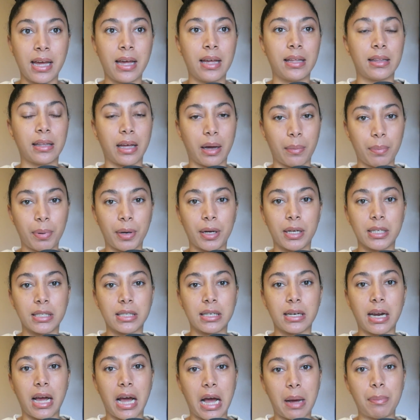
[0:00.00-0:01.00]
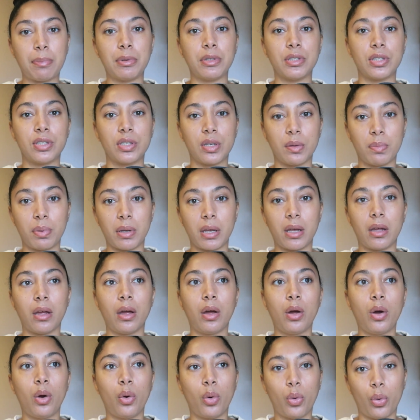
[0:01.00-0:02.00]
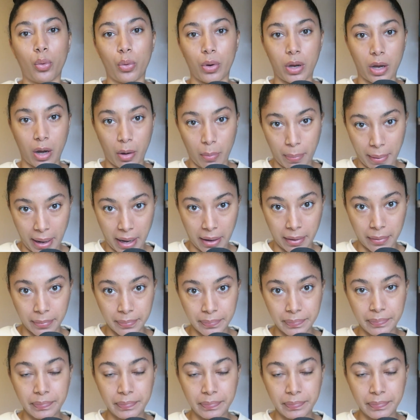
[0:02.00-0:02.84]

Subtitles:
that person happens to be Hu Yaobang.